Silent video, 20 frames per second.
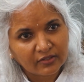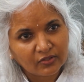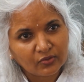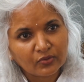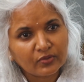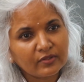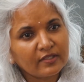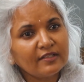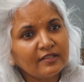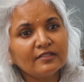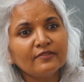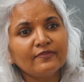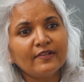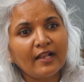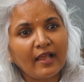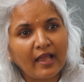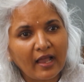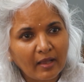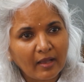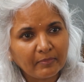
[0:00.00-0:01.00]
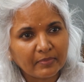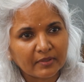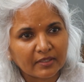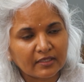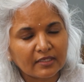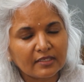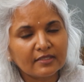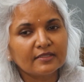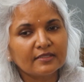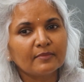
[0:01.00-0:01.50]
You know, things will happen.
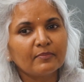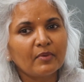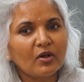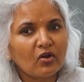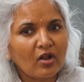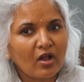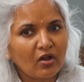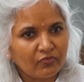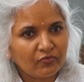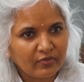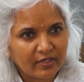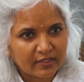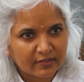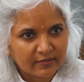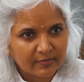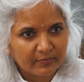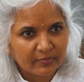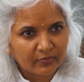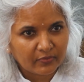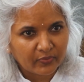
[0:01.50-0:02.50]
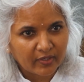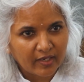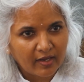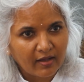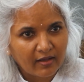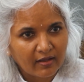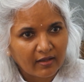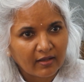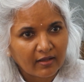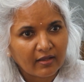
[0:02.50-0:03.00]
It's about how flexible we
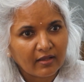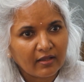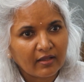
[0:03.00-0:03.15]
are,